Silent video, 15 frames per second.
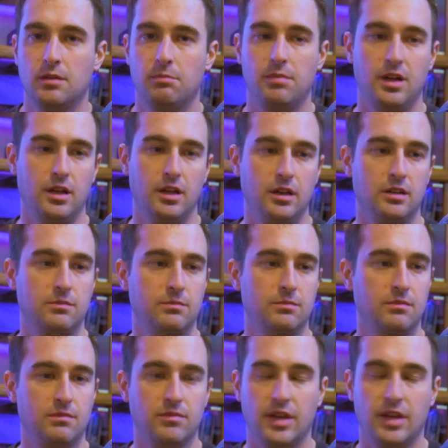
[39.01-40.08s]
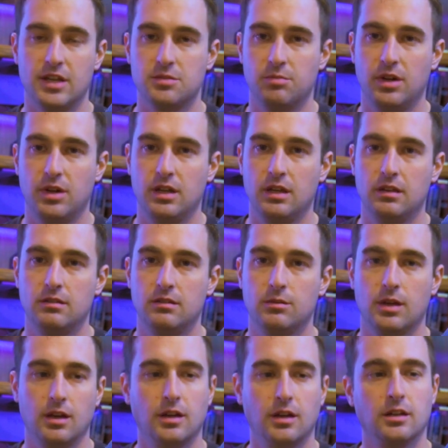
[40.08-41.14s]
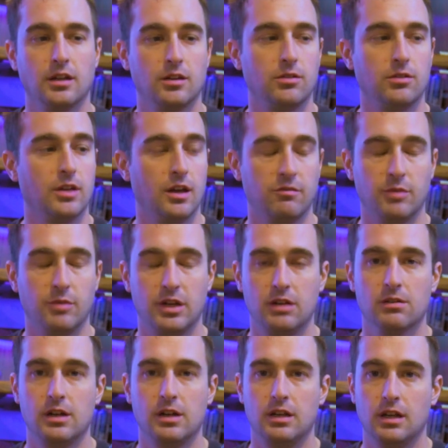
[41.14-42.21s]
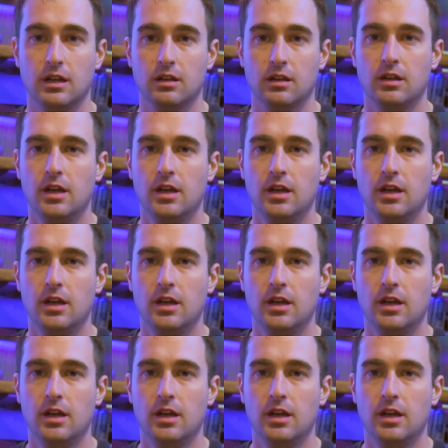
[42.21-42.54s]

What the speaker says: but that's money and I don't have money right now.